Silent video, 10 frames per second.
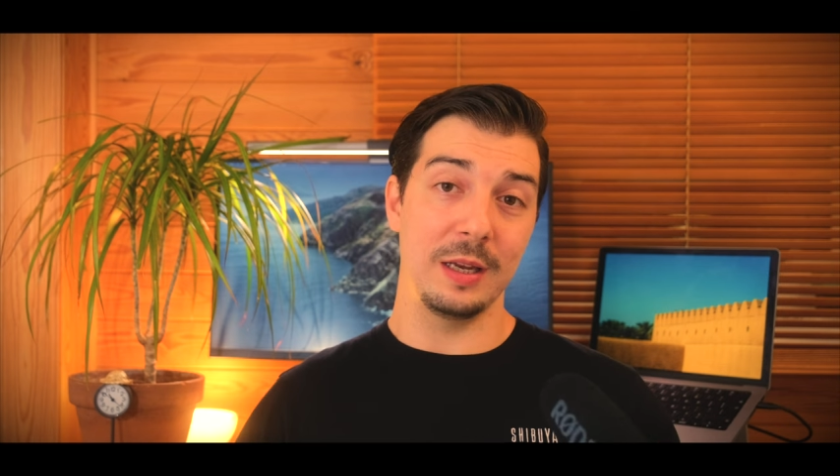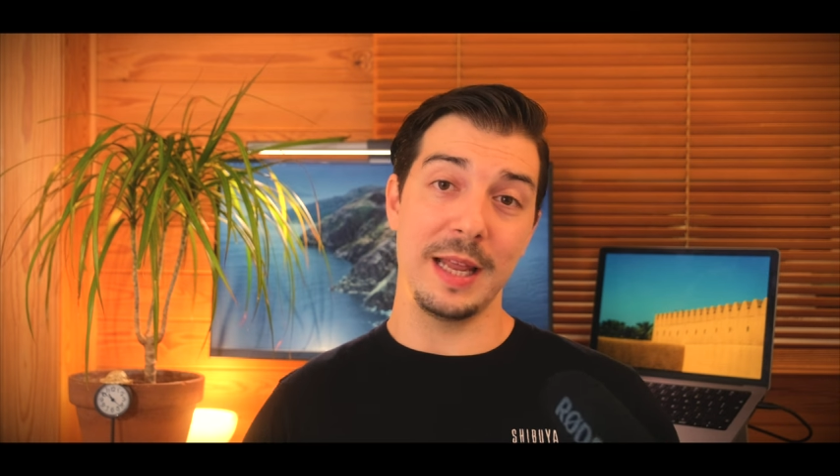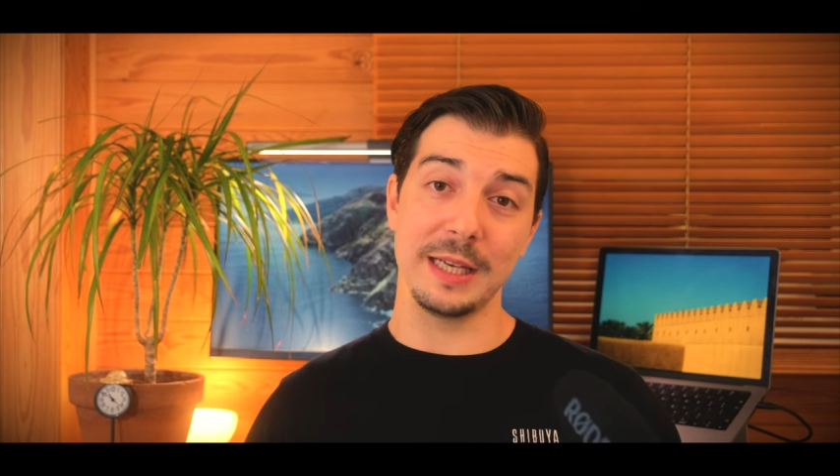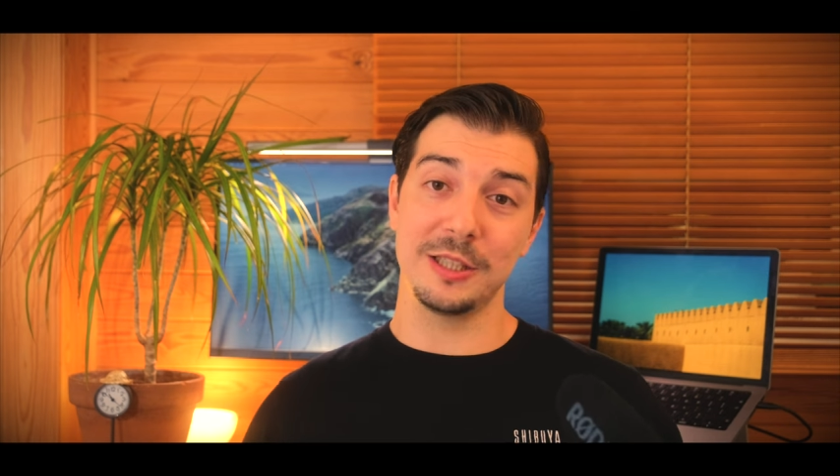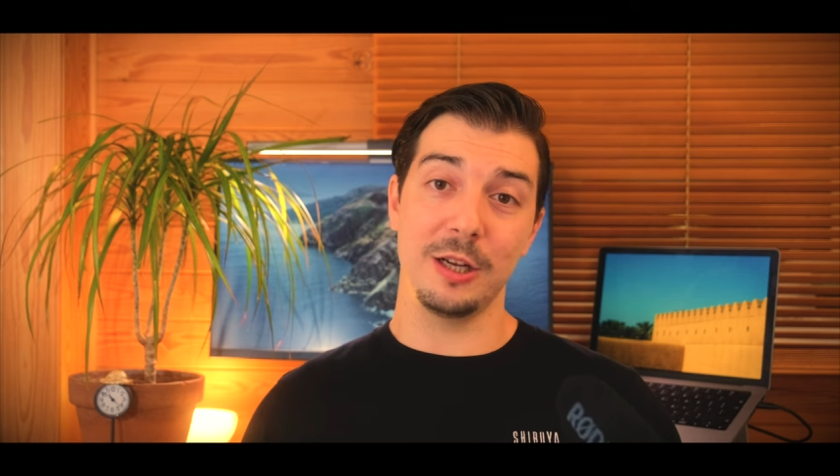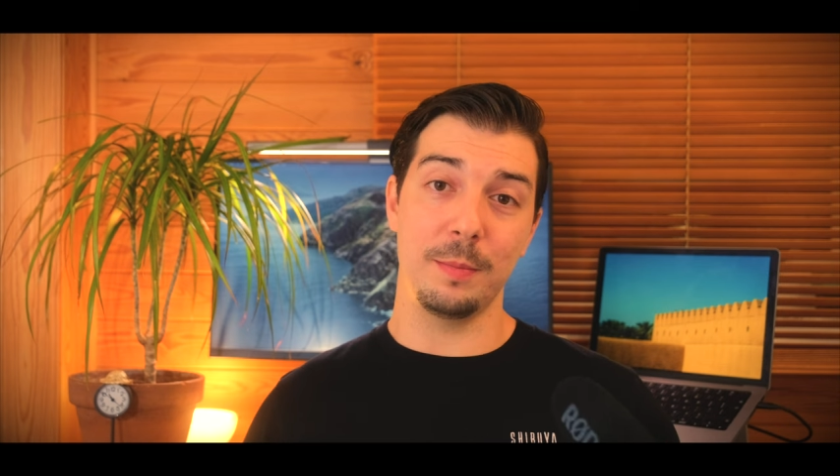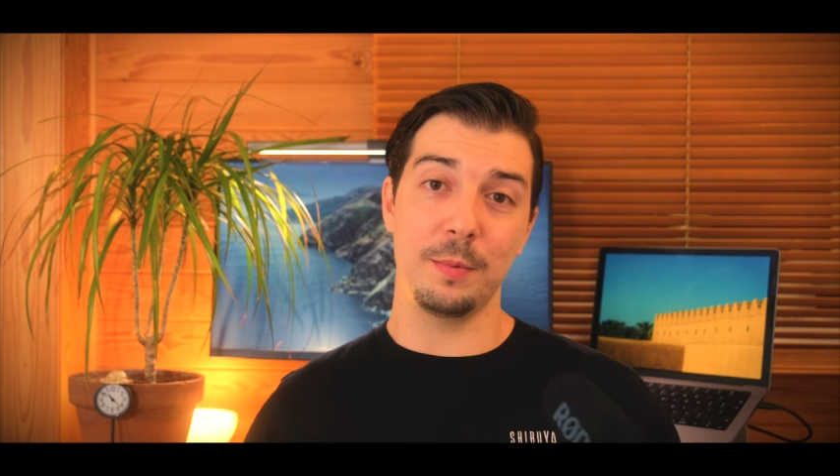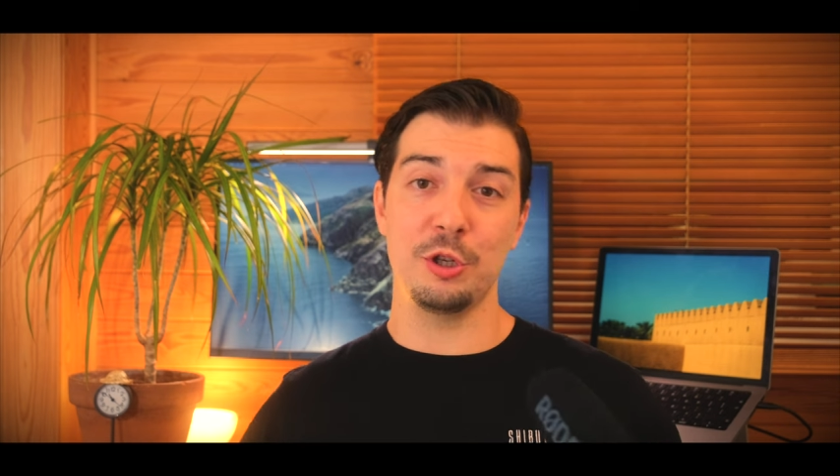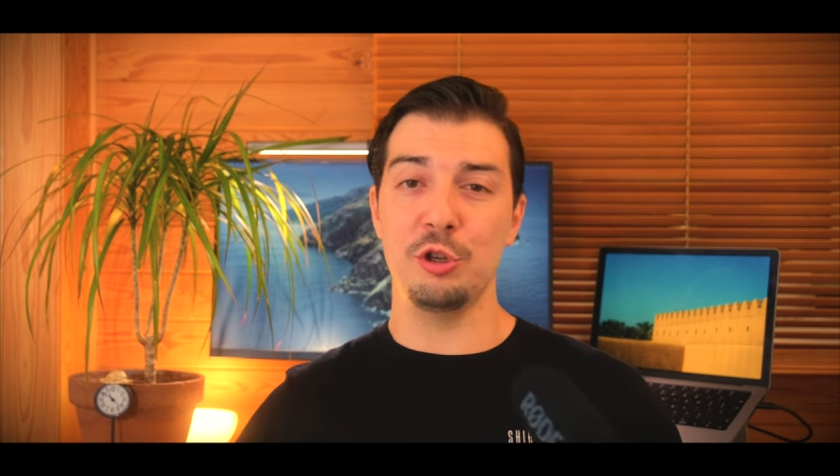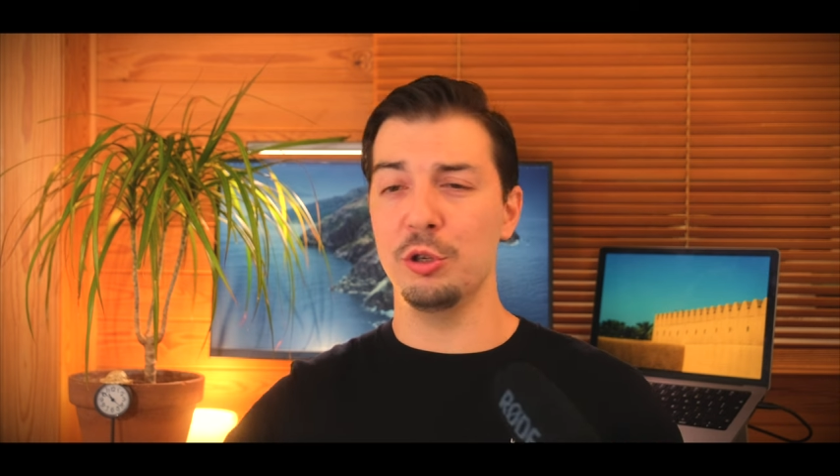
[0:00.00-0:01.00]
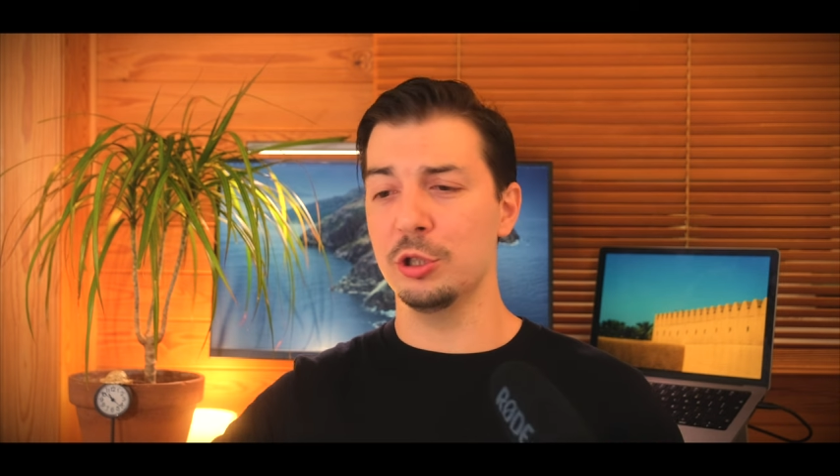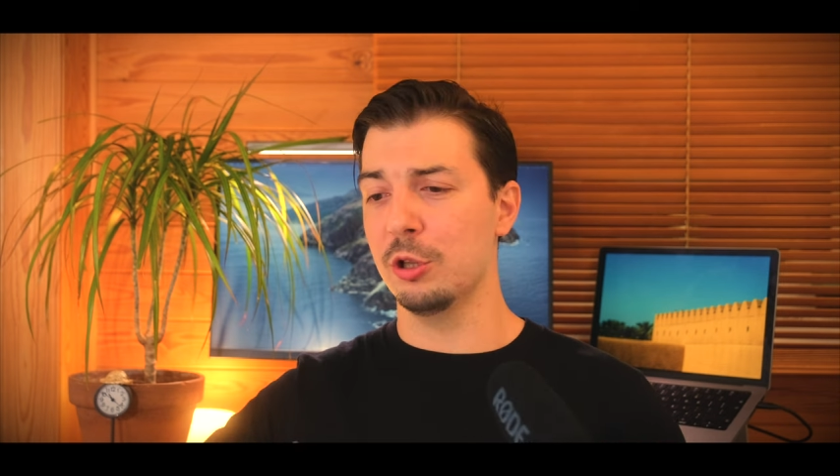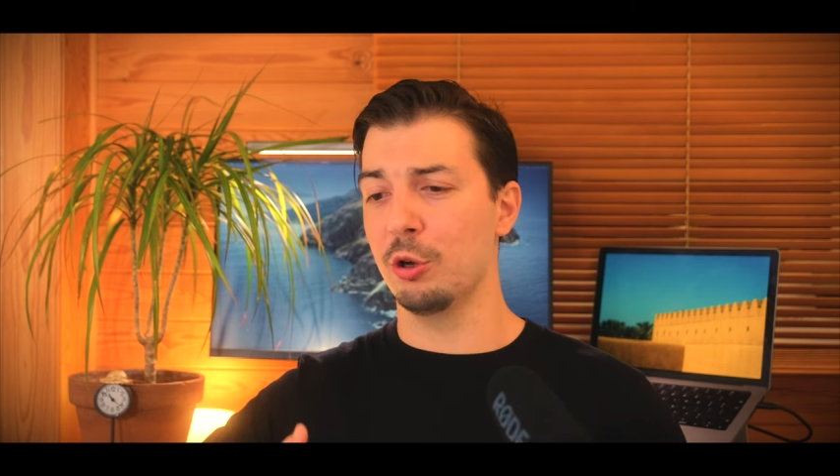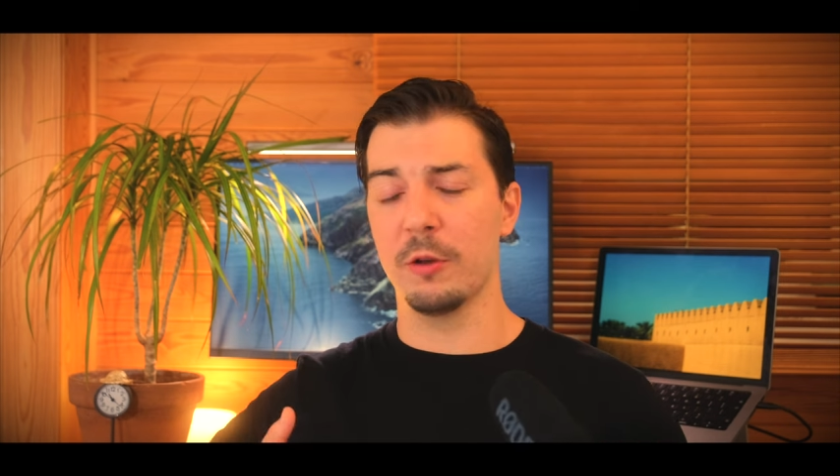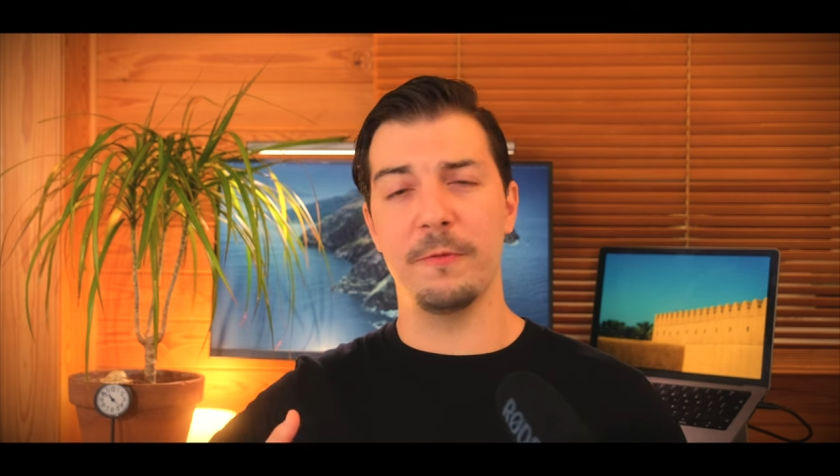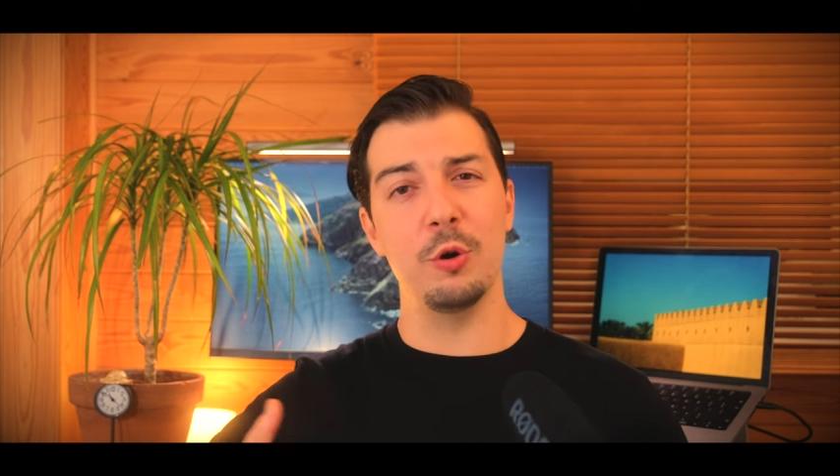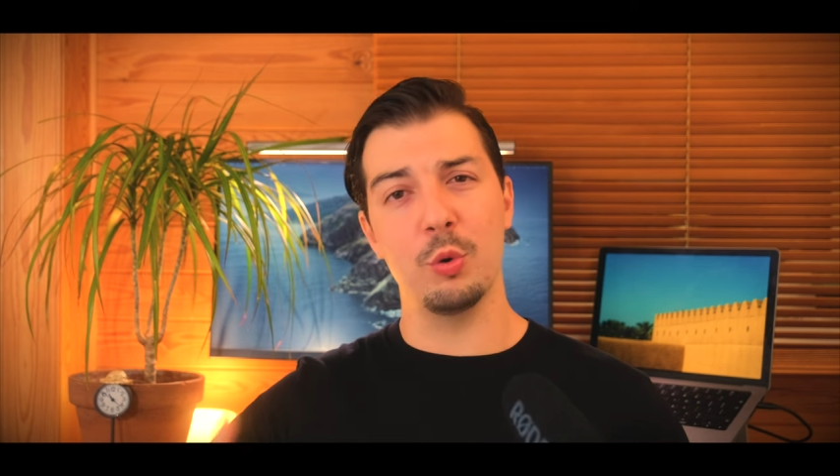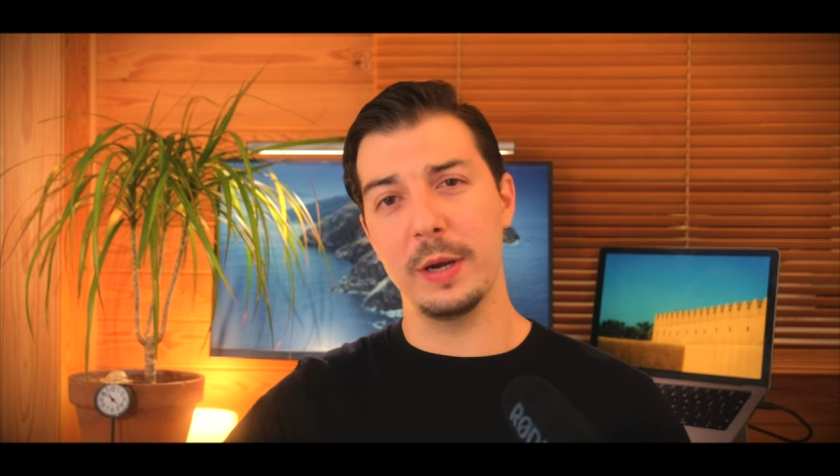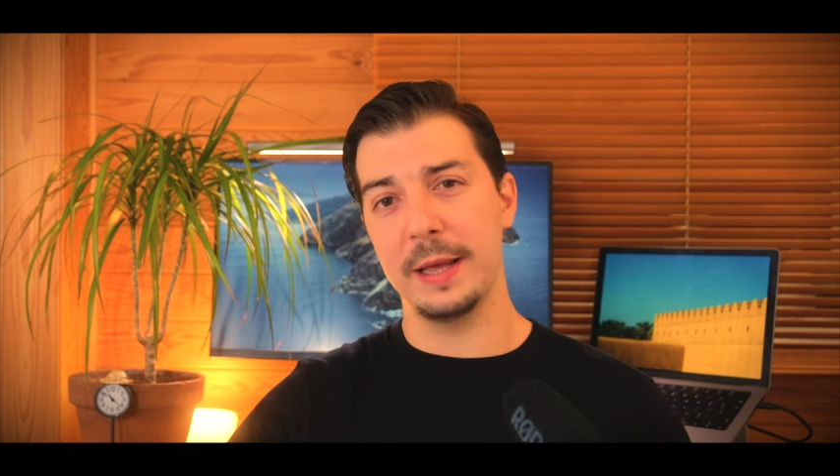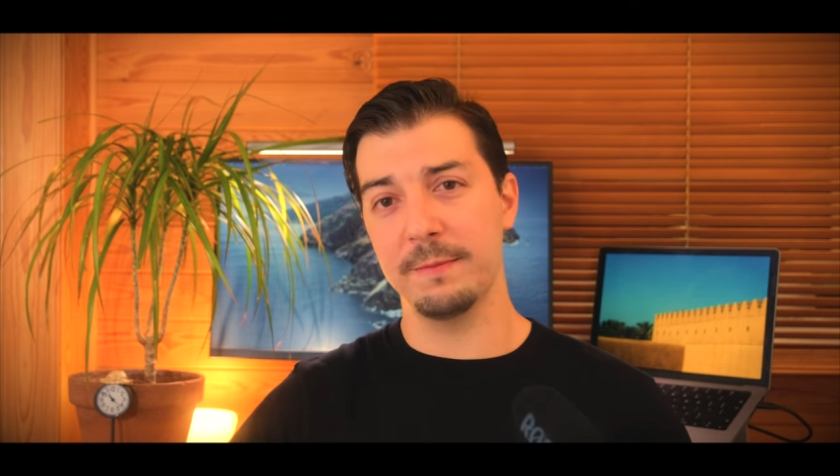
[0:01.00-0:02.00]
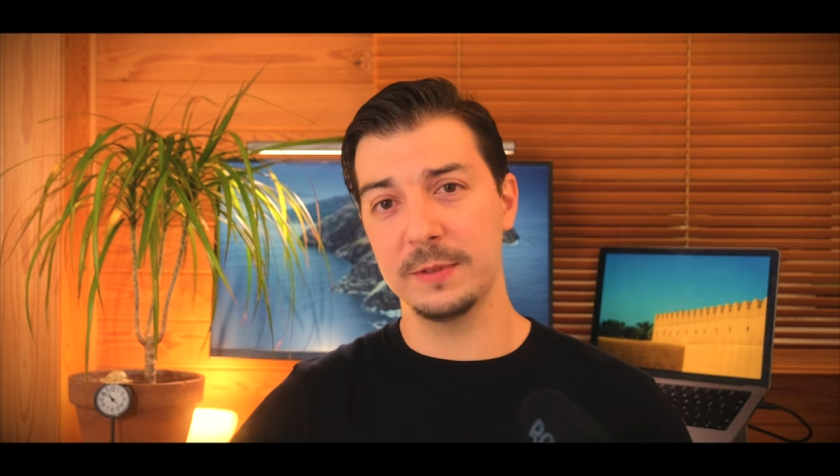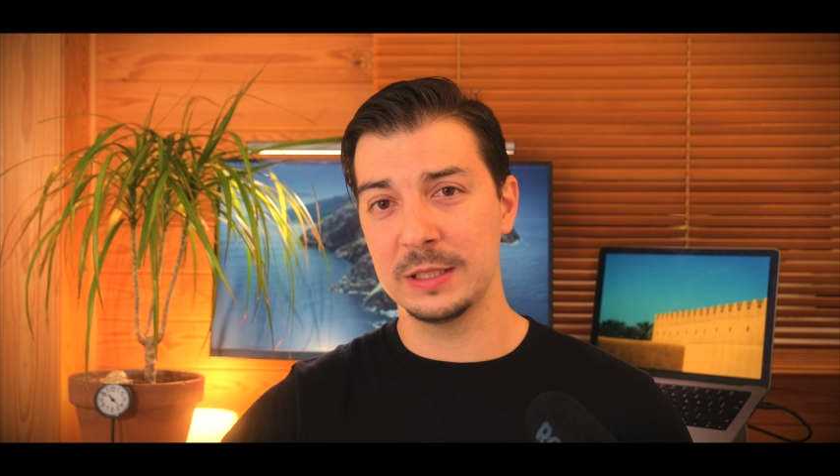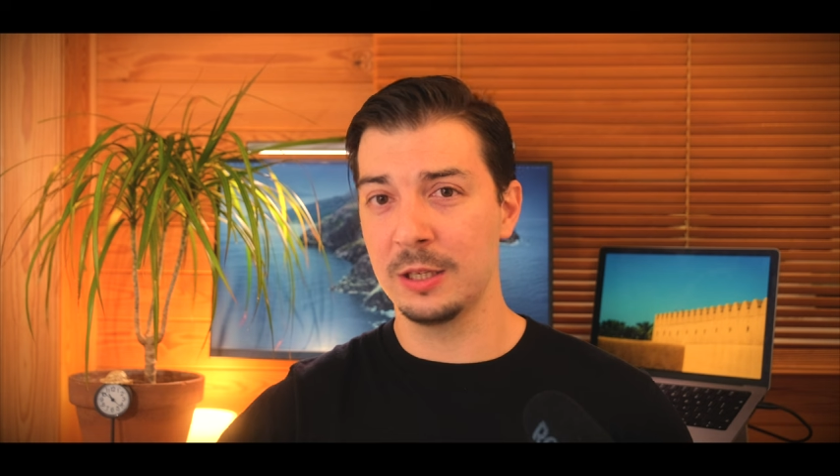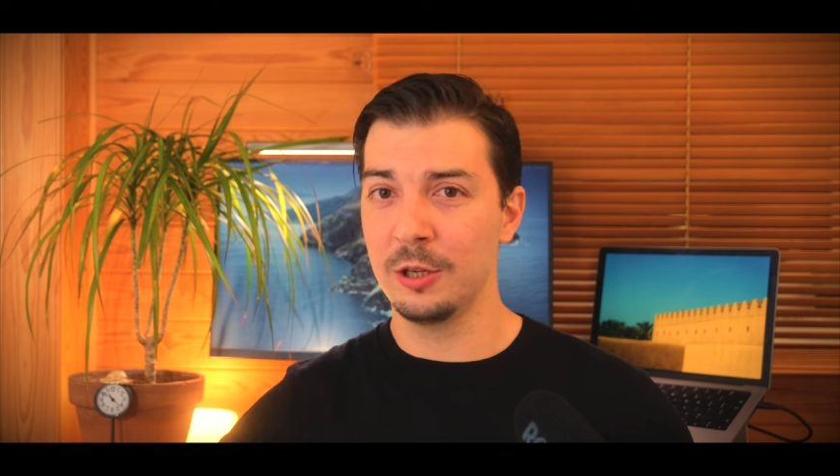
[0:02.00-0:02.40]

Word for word: Next up, use longer focal lengths.